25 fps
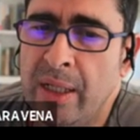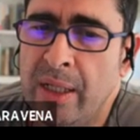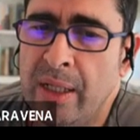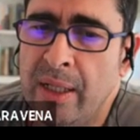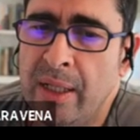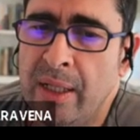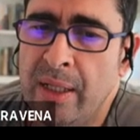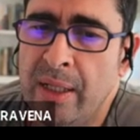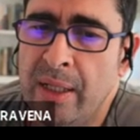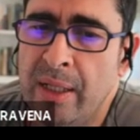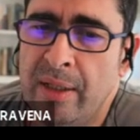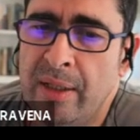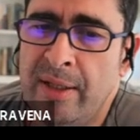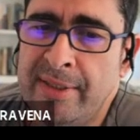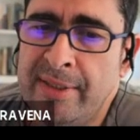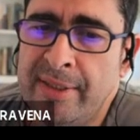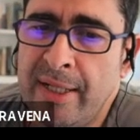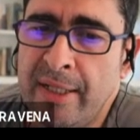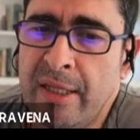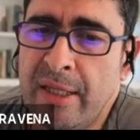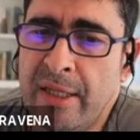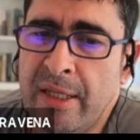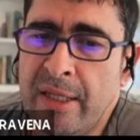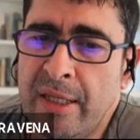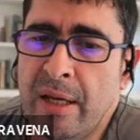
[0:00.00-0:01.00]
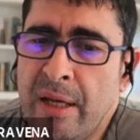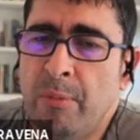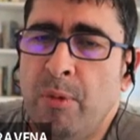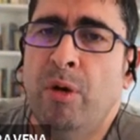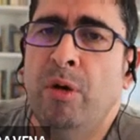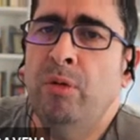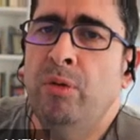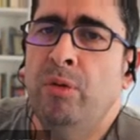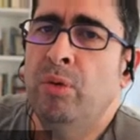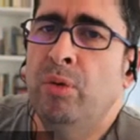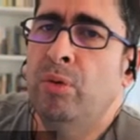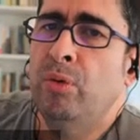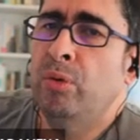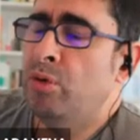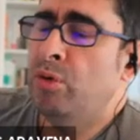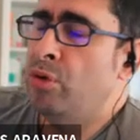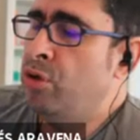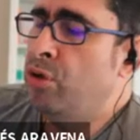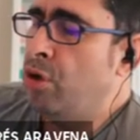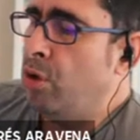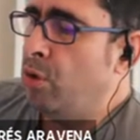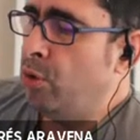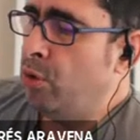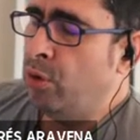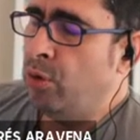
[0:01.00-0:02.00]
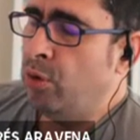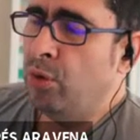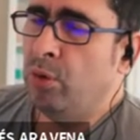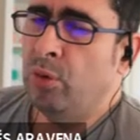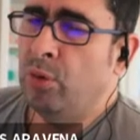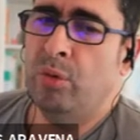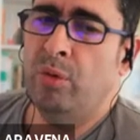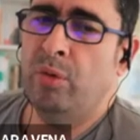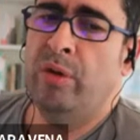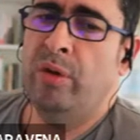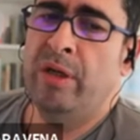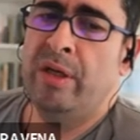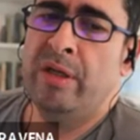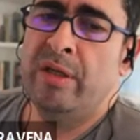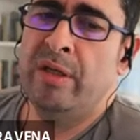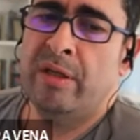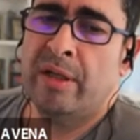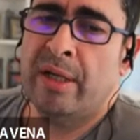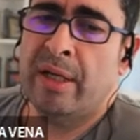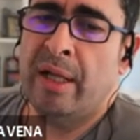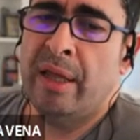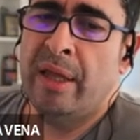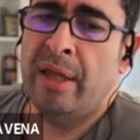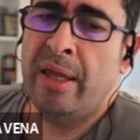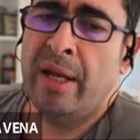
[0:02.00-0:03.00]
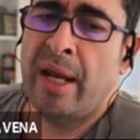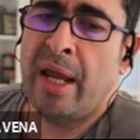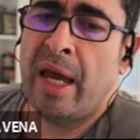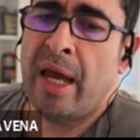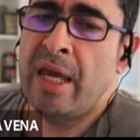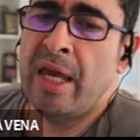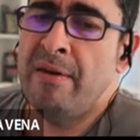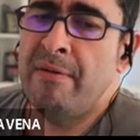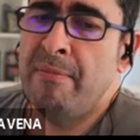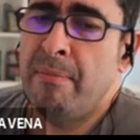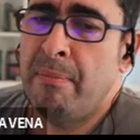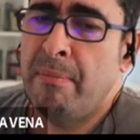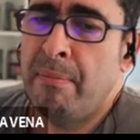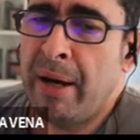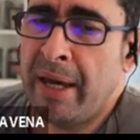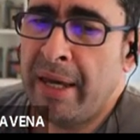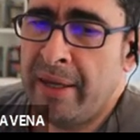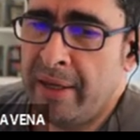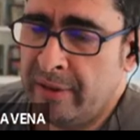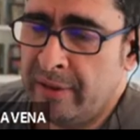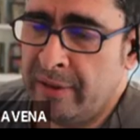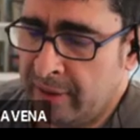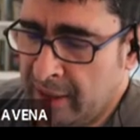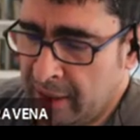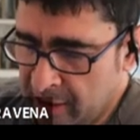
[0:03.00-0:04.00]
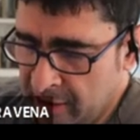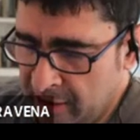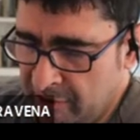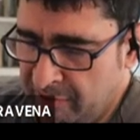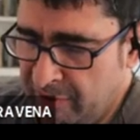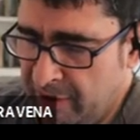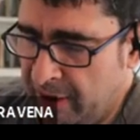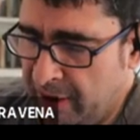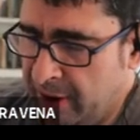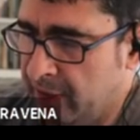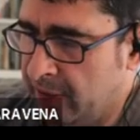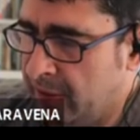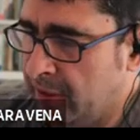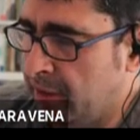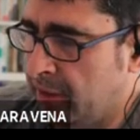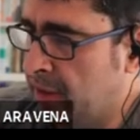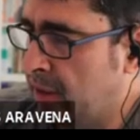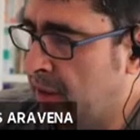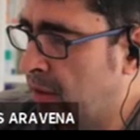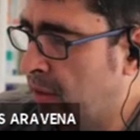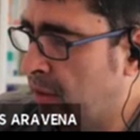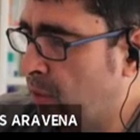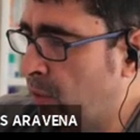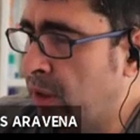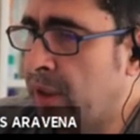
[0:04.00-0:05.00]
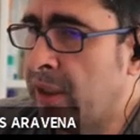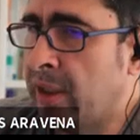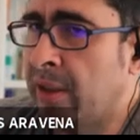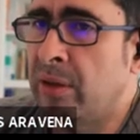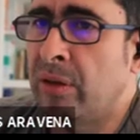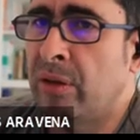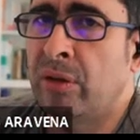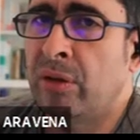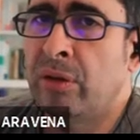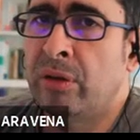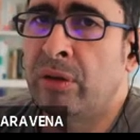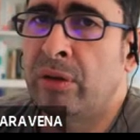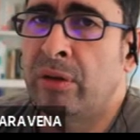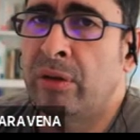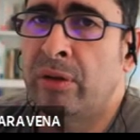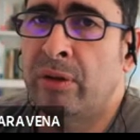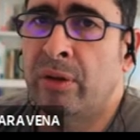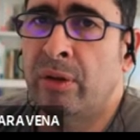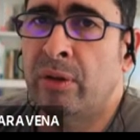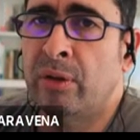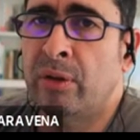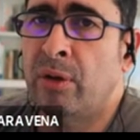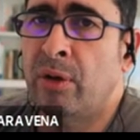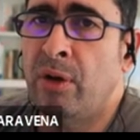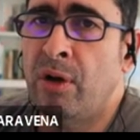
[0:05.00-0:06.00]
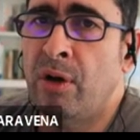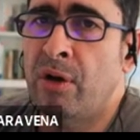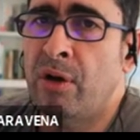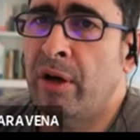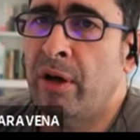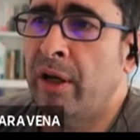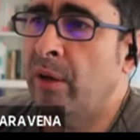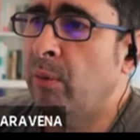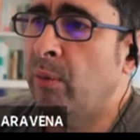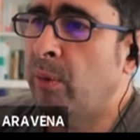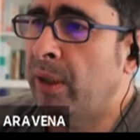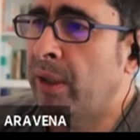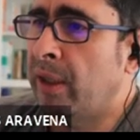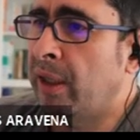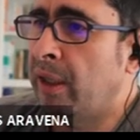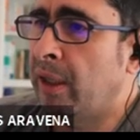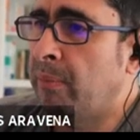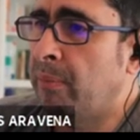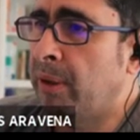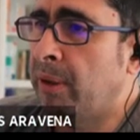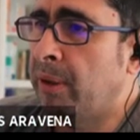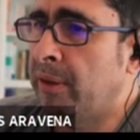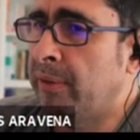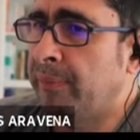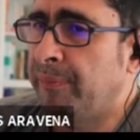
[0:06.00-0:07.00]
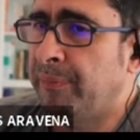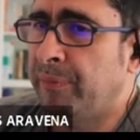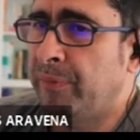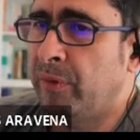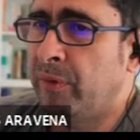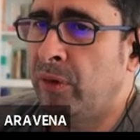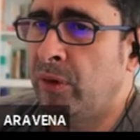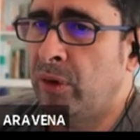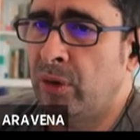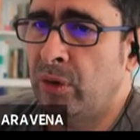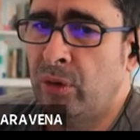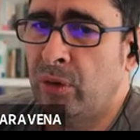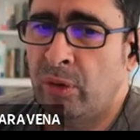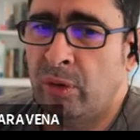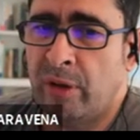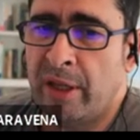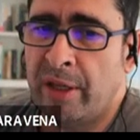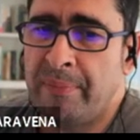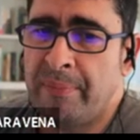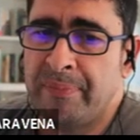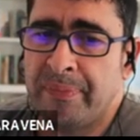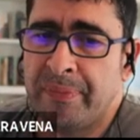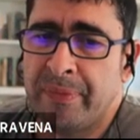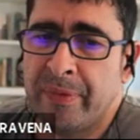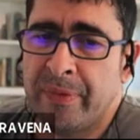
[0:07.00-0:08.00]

the strategy I'm going to show you is called the naive Bayes classifier, and we can talk longer one day, but not today.